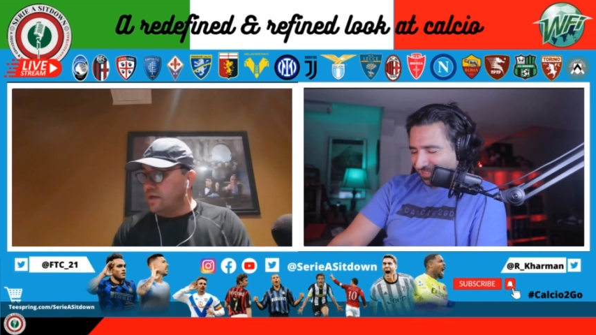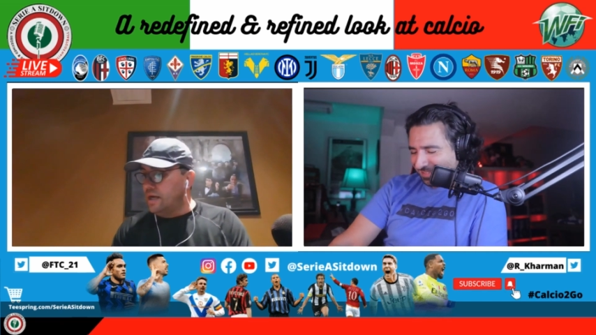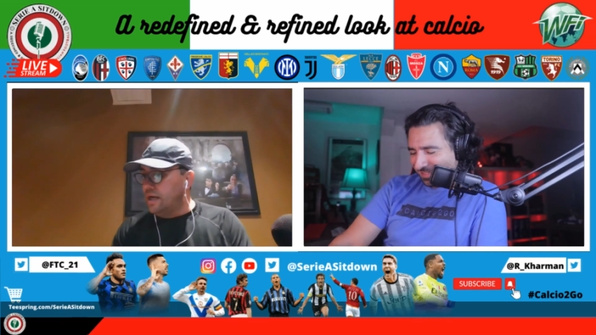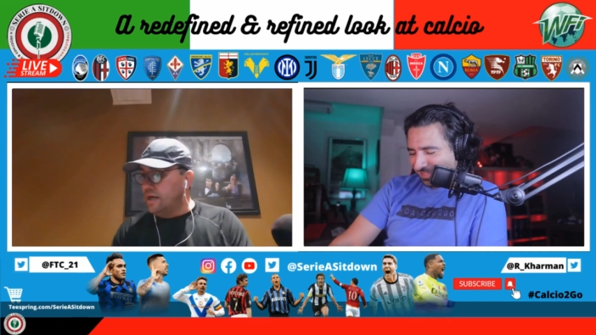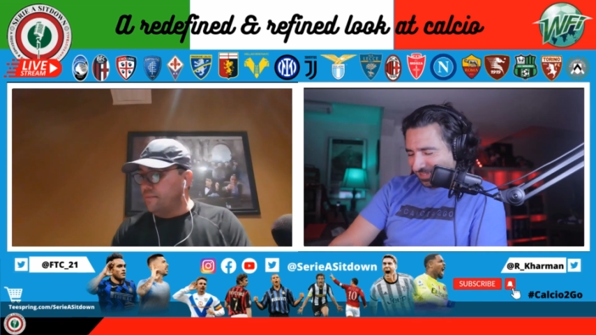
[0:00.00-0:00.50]

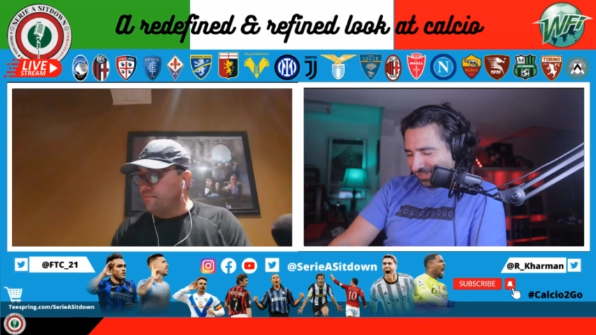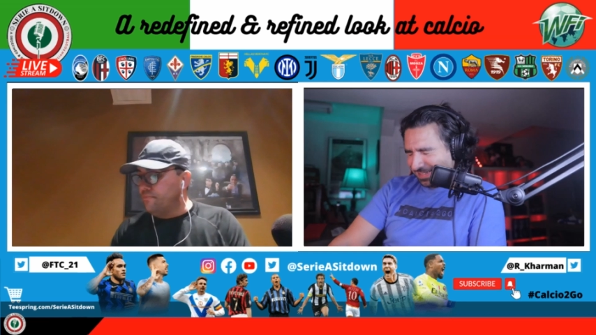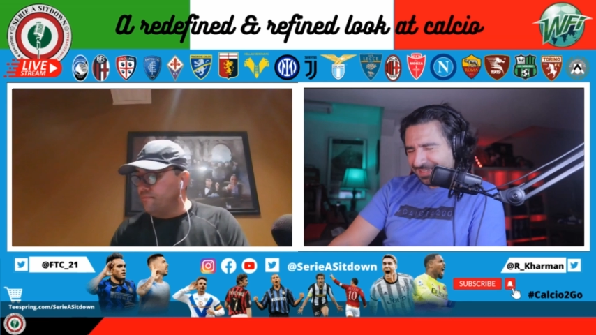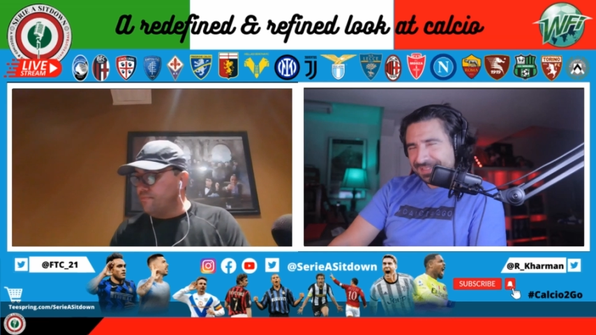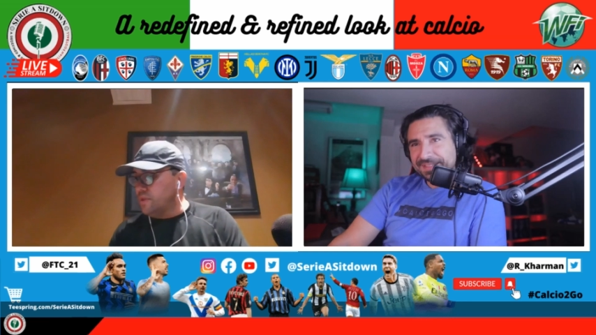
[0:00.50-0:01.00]

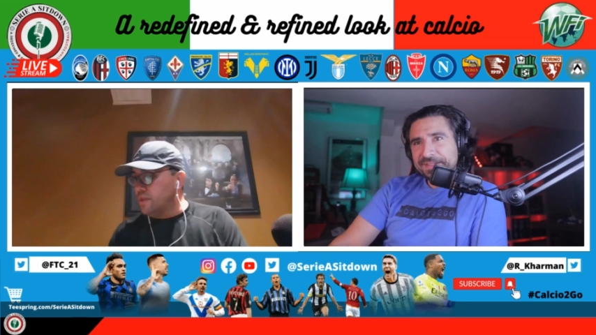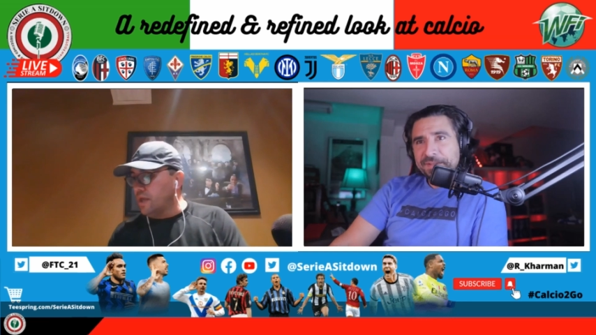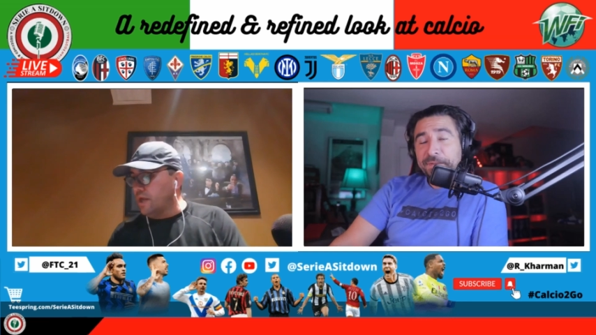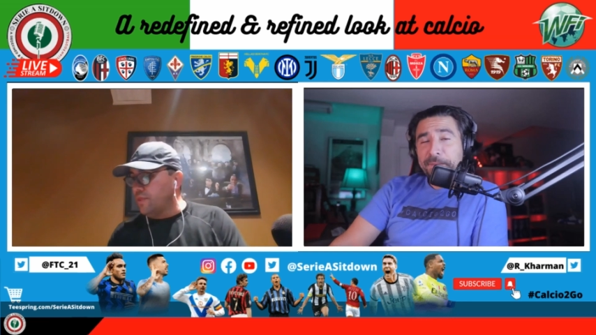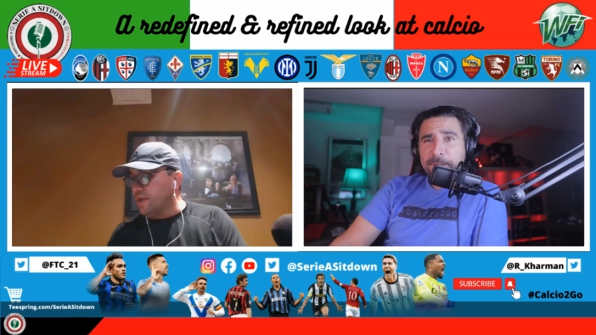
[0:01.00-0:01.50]

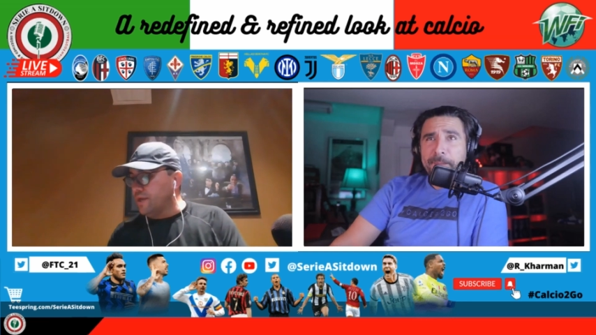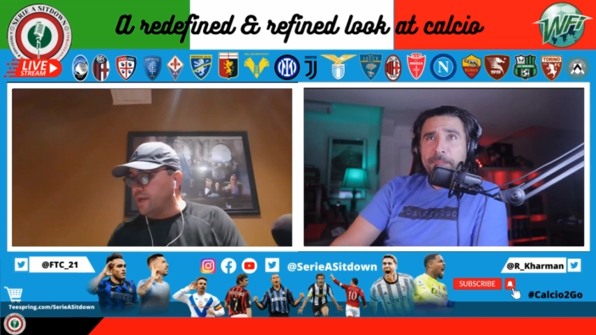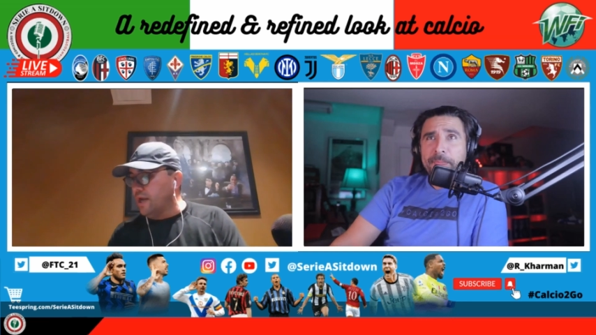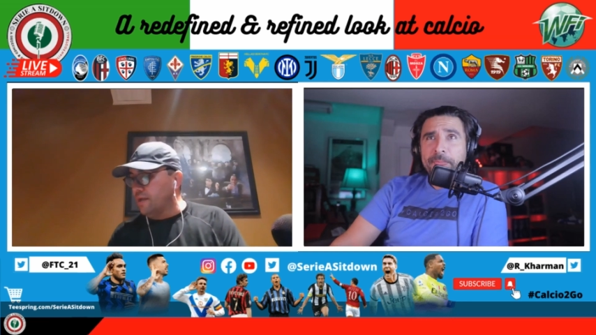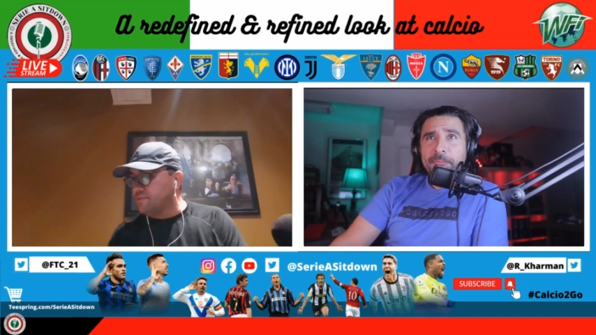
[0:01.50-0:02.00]
Speaker 1: I think it
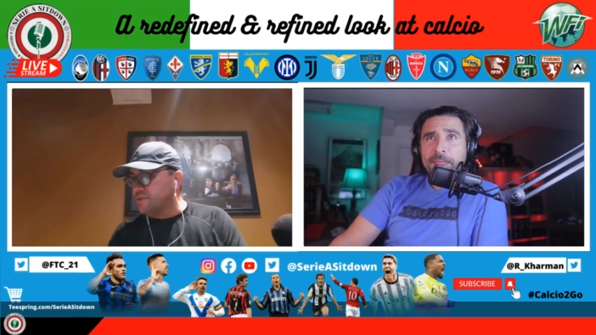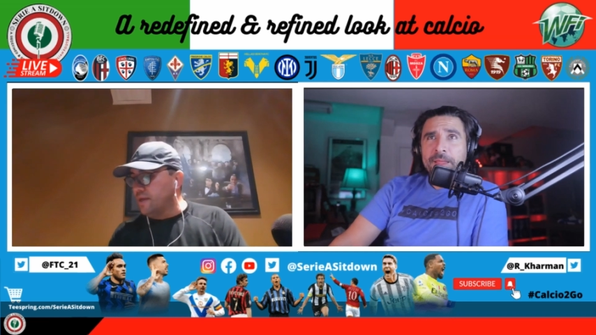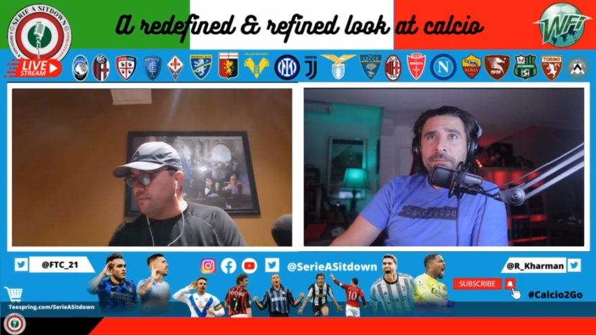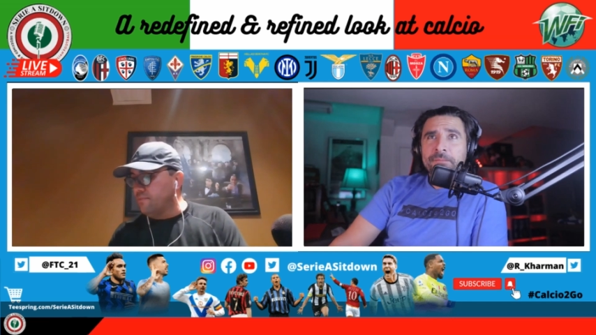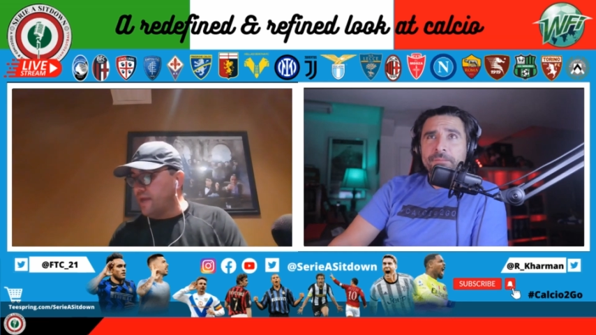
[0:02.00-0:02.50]
helps
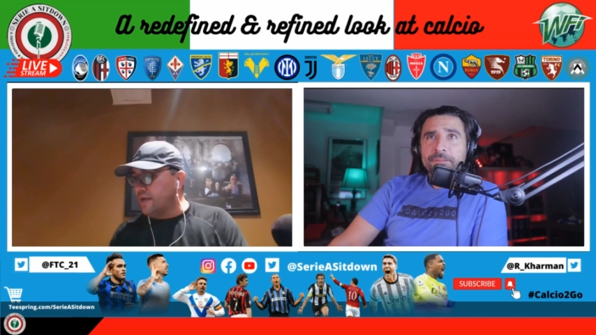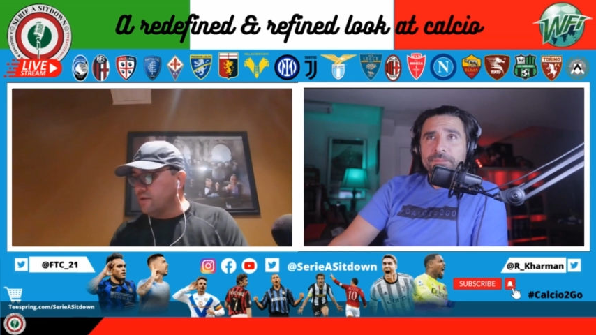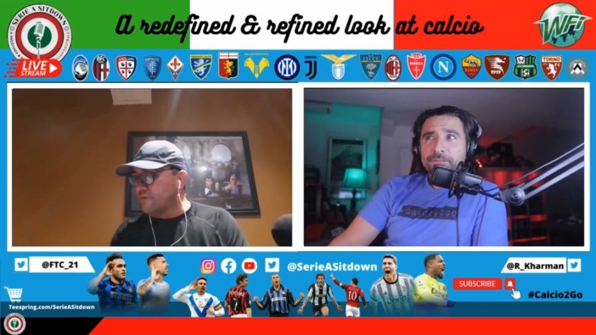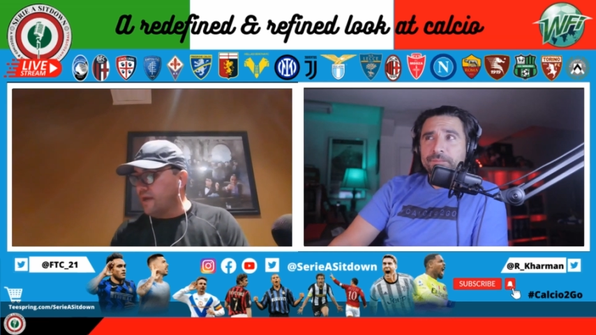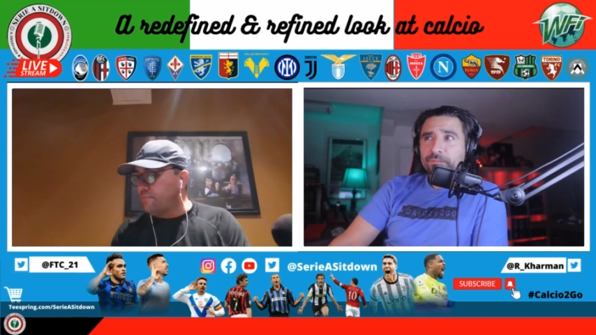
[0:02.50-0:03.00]
them that
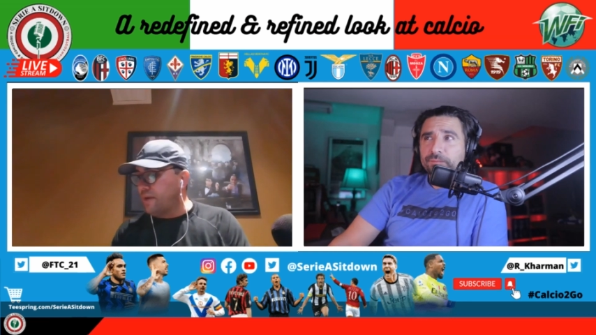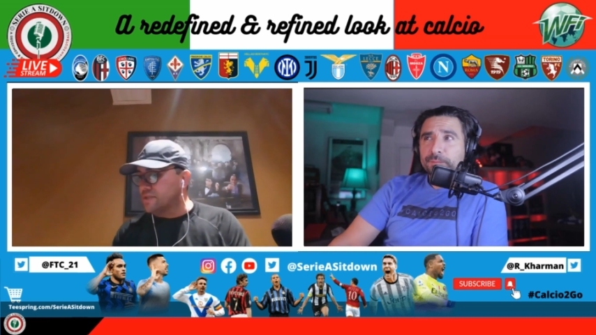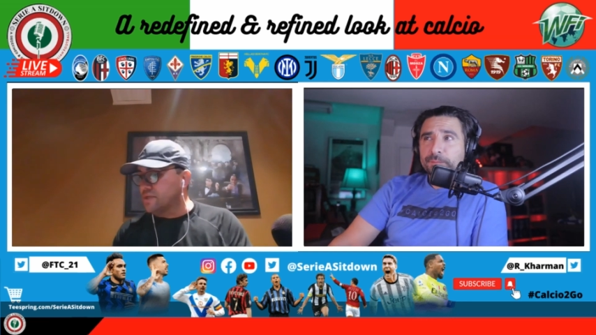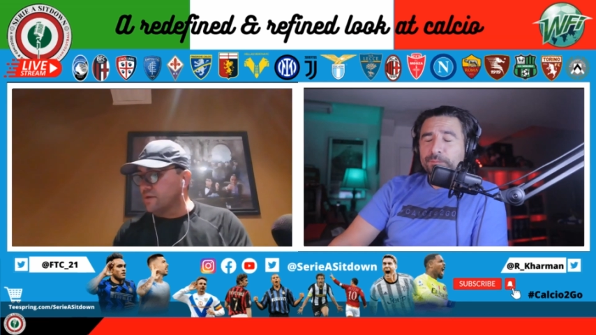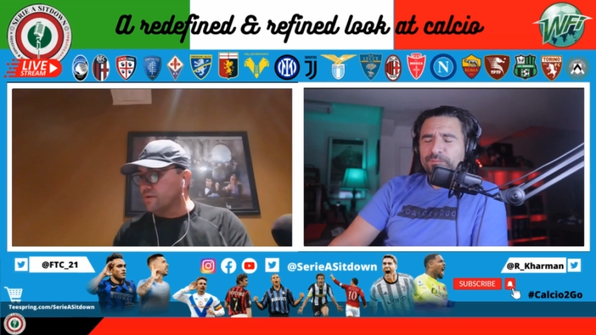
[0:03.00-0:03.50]
you've got
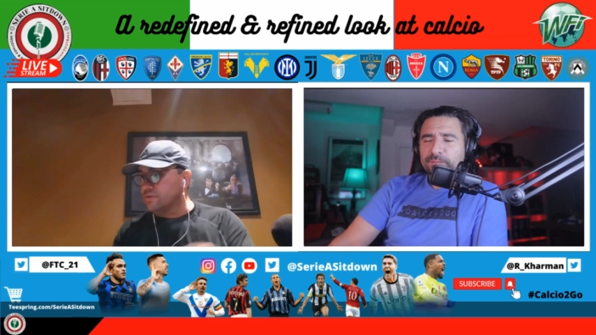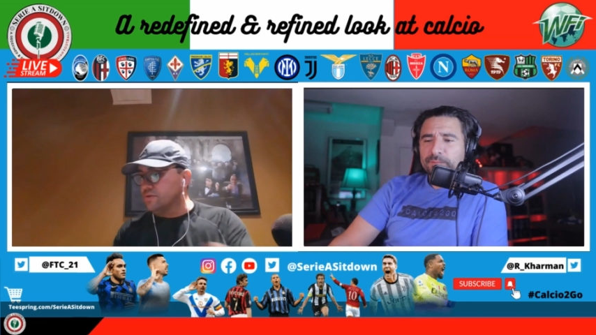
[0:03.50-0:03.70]
Basquerota,